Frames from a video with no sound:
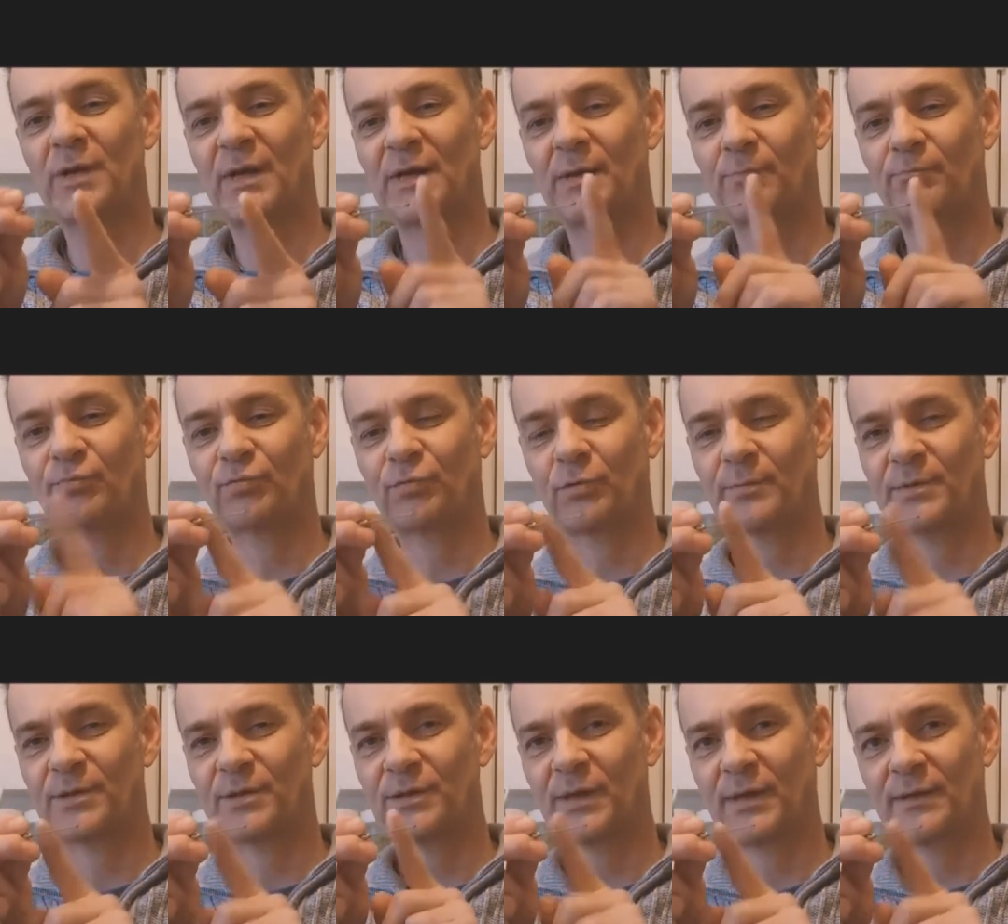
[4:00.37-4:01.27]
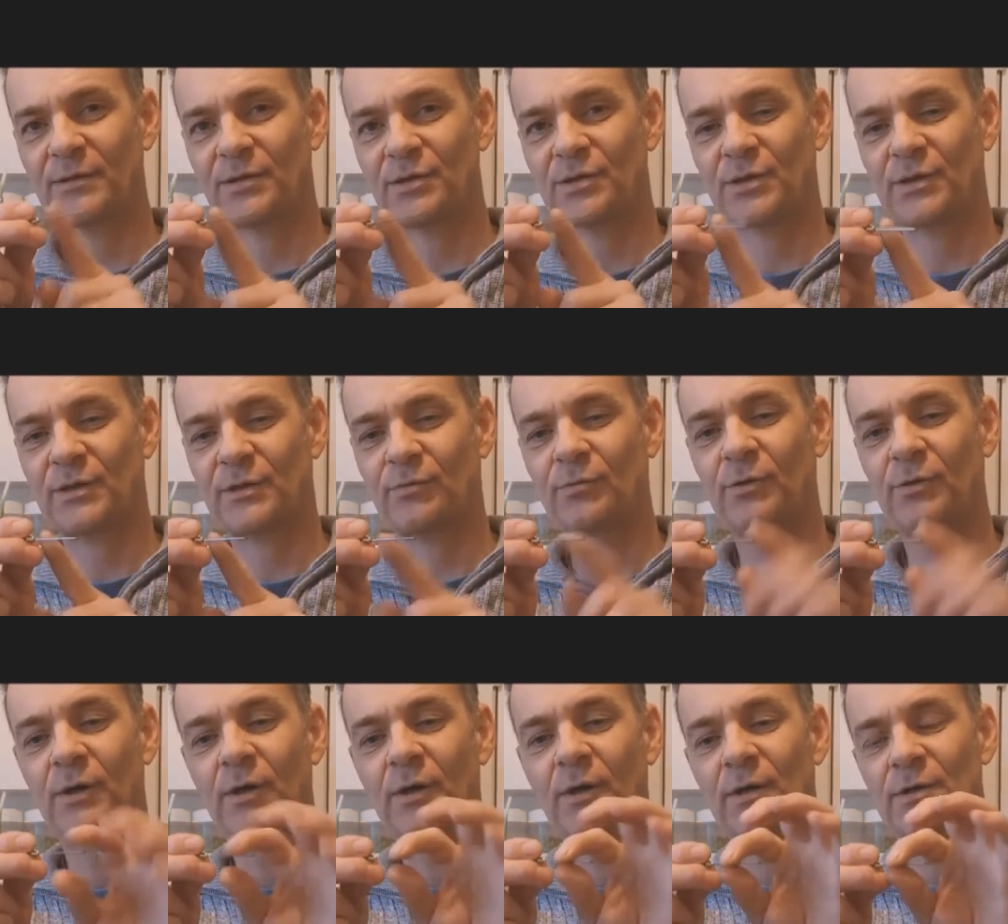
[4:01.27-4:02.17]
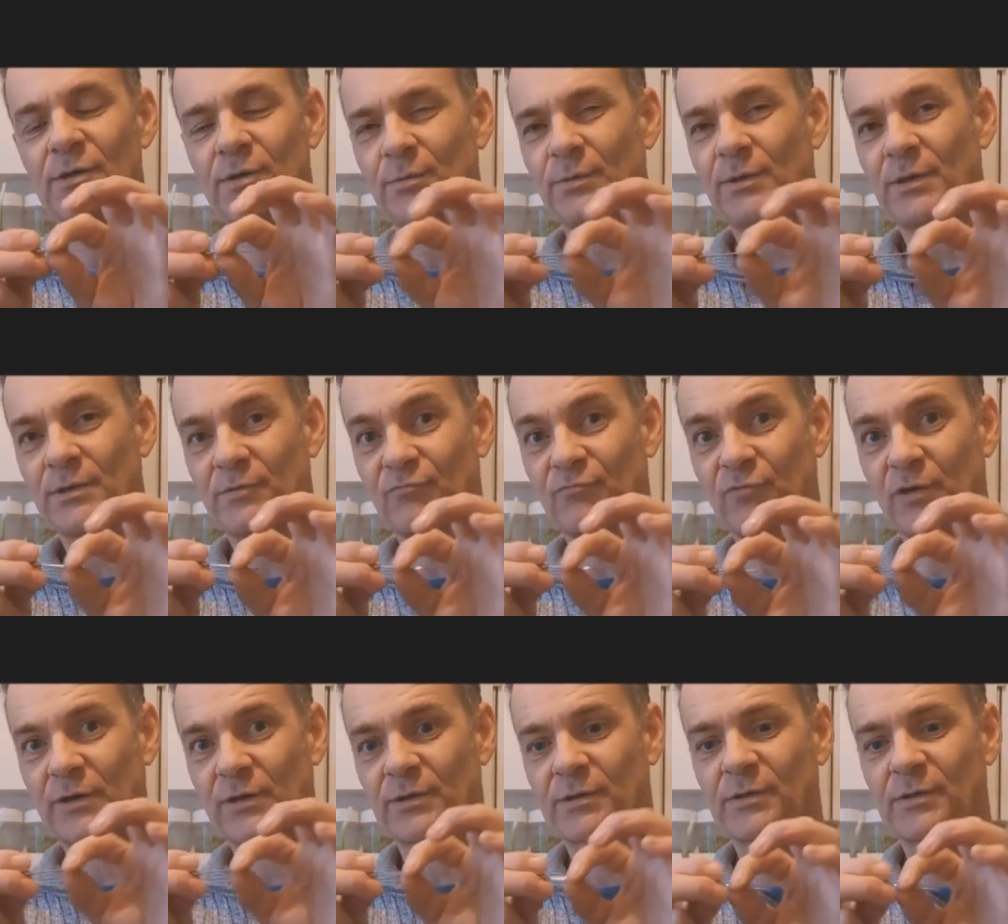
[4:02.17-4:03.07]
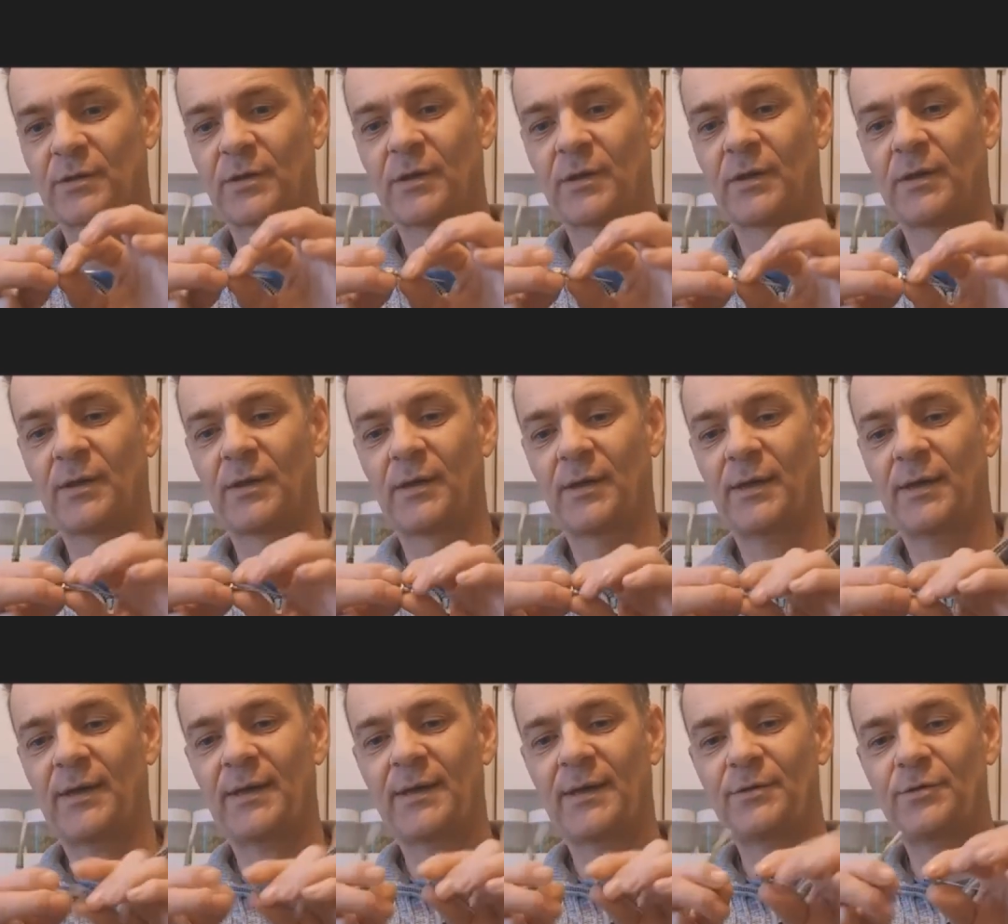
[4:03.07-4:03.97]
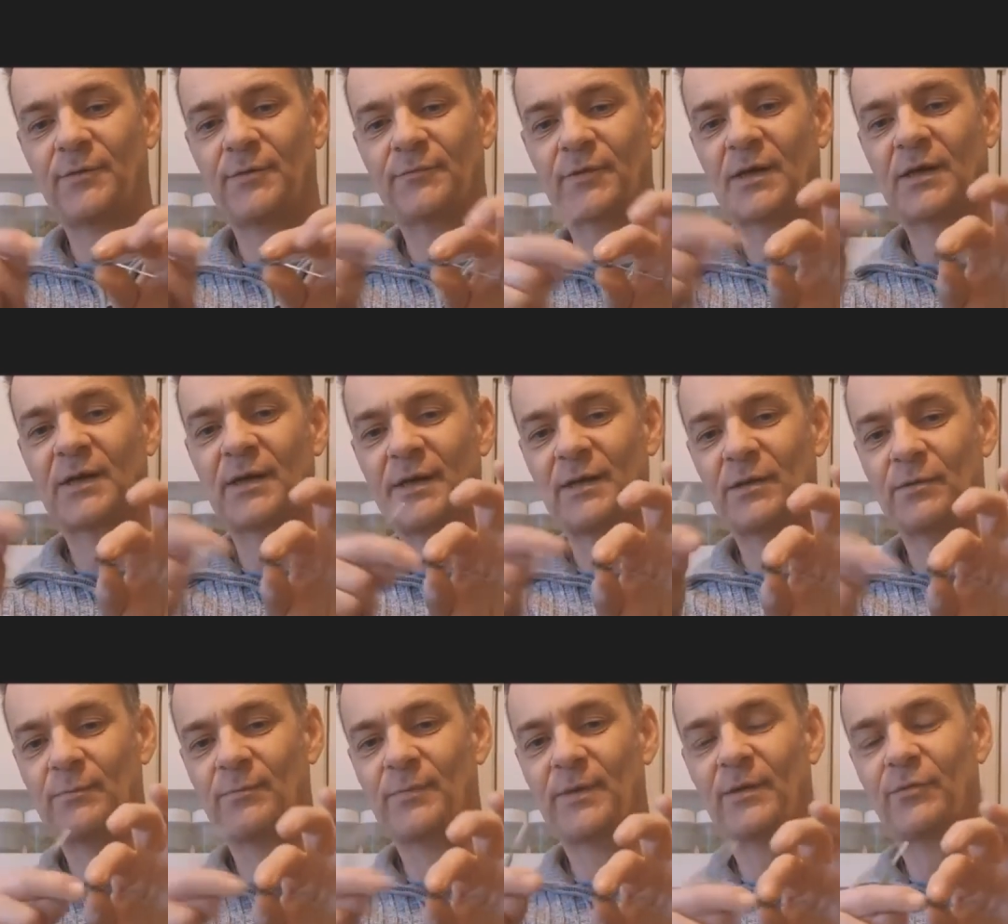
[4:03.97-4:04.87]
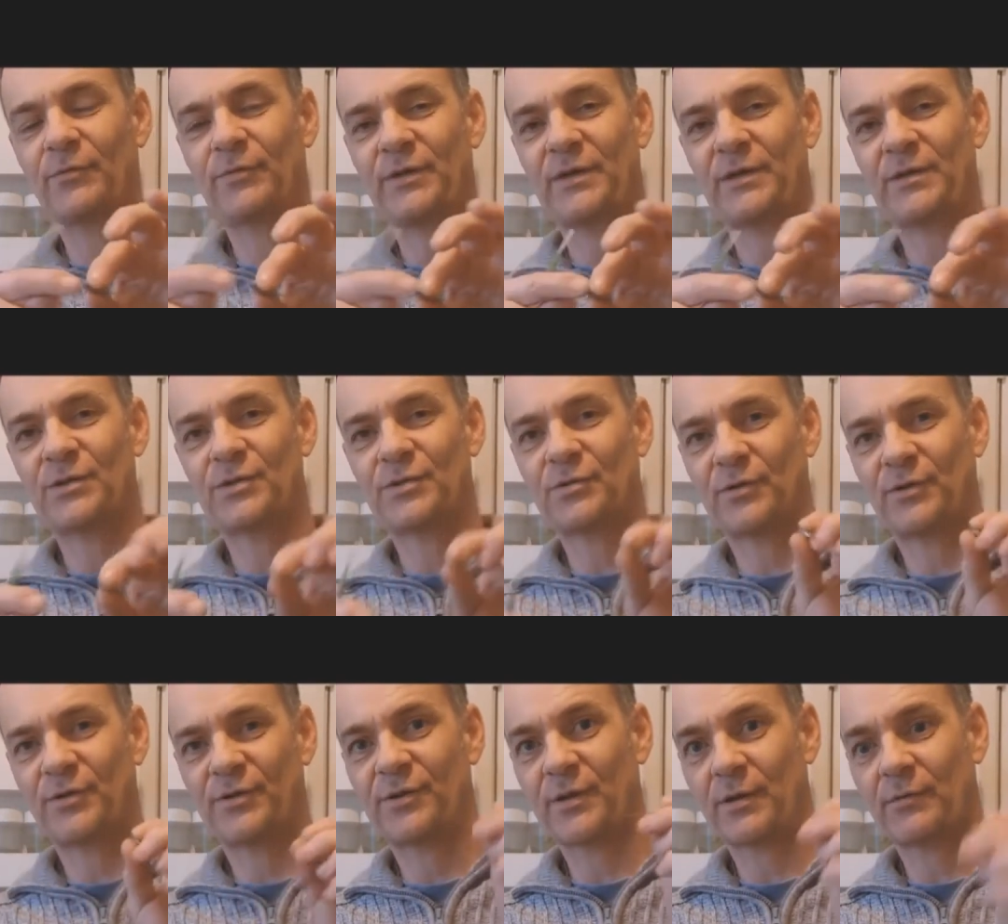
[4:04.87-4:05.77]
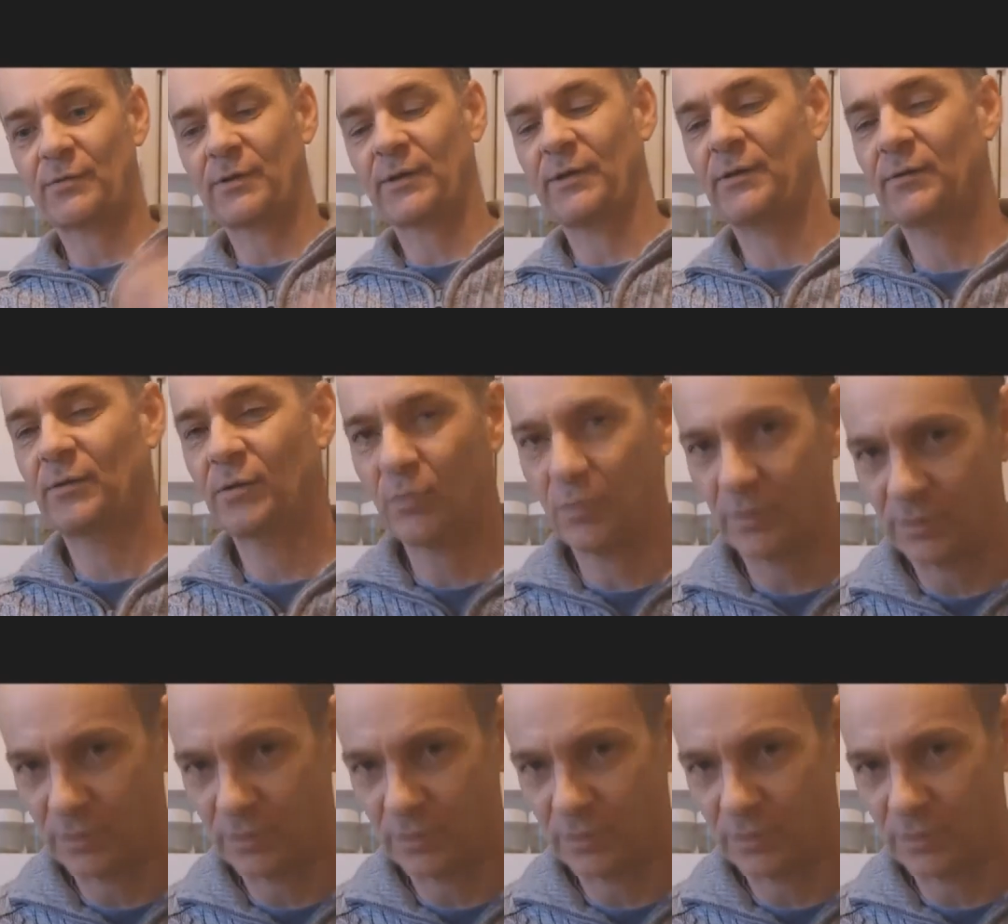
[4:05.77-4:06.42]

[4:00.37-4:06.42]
you get a proper stainless steel so it doesn't rust. And then you have to clean them on the inside thoroughly,